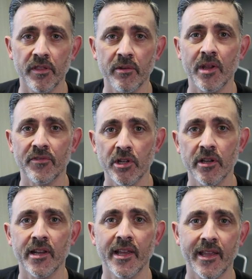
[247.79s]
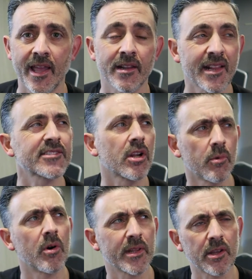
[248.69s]
I think we have to look at it again. And that's kind
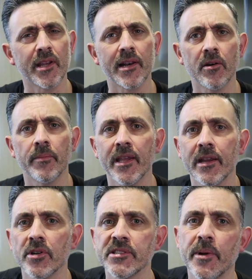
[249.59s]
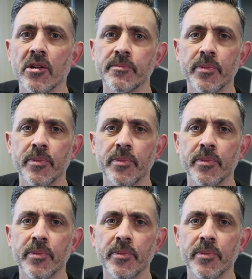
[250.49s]
of what we're doing a little bit here, I suppose.